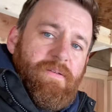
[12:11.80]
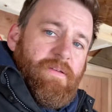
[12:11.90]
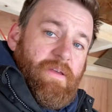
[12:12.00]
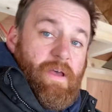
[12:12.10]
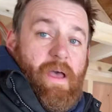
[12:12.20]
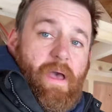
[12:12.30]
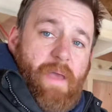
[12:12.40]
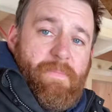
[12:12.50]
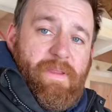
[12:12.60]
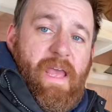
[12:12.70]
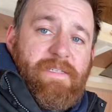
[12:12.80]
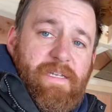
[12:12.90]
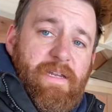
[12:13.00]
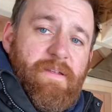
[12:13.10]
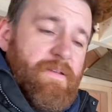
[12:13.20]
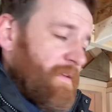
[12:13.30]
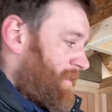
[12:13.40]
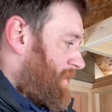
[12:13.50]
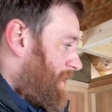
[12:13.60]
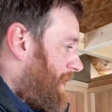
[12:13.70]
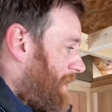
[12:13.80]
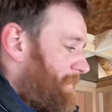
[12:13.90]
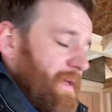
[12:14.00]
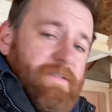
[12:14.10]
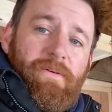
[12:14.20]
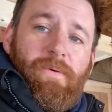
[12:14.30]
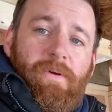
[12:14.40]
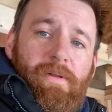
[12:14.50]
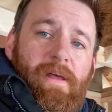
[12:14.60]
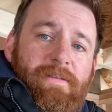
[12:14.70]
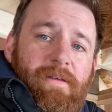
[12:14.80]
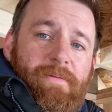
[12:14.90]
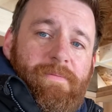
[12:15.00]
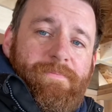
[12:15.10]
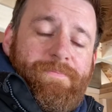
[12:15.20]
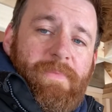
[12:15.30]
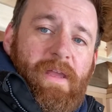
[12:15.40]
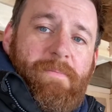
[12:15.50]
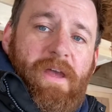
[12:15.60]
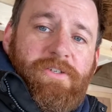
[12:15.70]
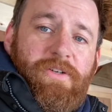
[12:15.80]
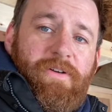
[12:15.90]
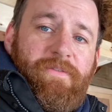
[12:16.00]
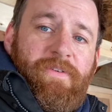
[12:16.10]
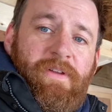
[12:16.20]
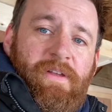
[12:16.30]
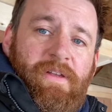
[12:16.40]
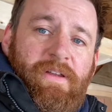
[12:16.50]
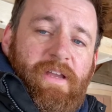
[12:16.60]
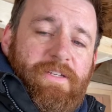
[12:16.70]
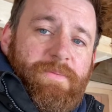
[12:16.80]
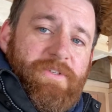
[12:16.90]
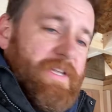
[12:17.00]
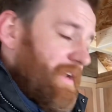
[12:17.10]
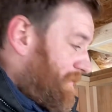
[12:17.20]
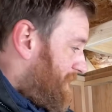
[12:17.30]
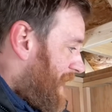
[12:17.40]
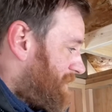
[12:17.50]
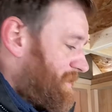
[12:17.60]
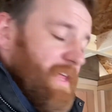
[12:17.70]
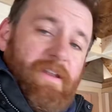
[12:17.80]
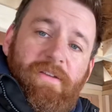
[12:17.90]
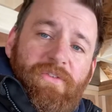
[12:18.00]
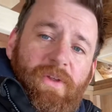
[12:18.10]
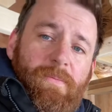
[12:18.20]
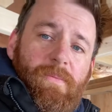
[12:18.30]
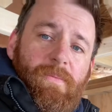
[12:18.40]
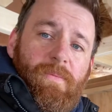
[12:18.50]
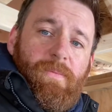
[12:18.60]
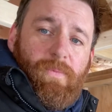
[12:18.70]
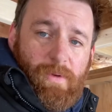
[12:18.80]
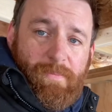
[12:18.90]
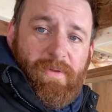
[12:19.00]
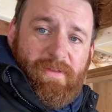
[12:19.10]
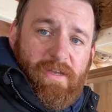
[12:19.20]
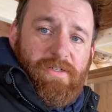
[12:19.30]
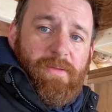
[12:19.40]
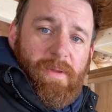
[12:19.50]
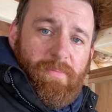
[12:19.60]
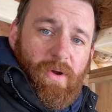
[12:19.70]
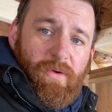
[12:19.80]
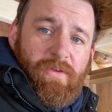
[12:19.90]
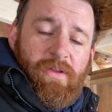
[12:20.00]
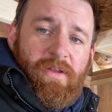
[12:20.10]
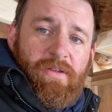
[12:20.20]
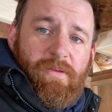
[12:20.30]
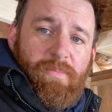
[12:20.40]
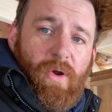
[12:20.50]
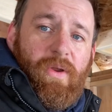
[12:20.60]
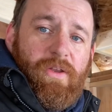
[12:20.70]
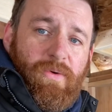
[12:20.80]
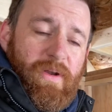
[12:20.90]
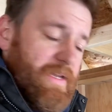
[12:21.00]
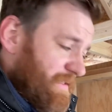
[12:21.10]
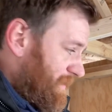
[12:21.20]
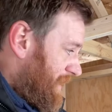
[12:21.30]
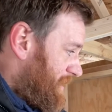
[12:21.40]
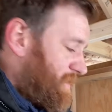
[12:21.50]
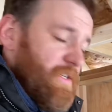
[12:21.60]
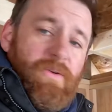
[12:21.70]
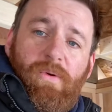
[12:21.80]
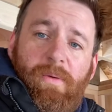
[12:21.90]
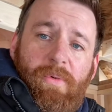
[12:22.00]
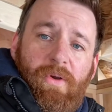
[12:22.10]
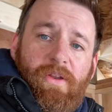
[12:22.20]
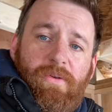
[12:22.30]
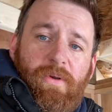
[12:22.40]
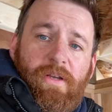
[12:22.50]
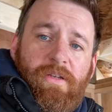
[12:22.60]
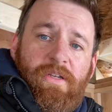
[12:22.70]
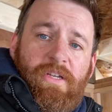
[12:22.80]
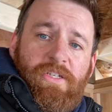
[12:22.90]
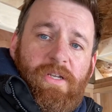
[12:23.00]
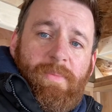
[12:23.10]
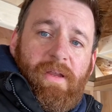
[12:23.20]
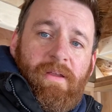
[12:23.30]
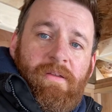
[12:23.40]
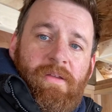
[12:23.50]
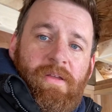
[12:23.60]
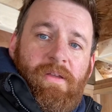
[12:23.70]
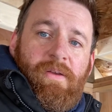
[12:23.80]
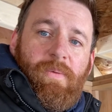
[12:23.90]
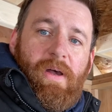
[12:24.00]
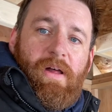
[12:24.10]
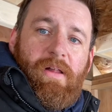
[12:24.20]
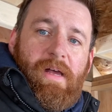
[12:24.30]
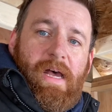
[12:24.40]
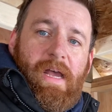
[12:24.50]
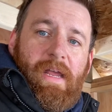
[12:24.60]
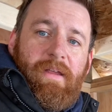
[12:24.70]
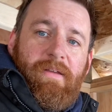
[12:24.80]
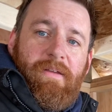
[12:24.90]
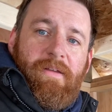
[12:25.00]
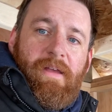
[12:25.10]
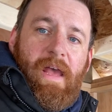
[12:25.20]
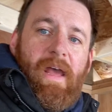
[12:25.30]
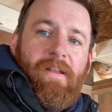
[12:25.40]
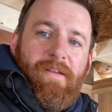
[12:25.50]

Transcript: I'm guessing, as a measure of customer satisfaction, that some would potentially be broken during installation or broken during shipping. Well, I had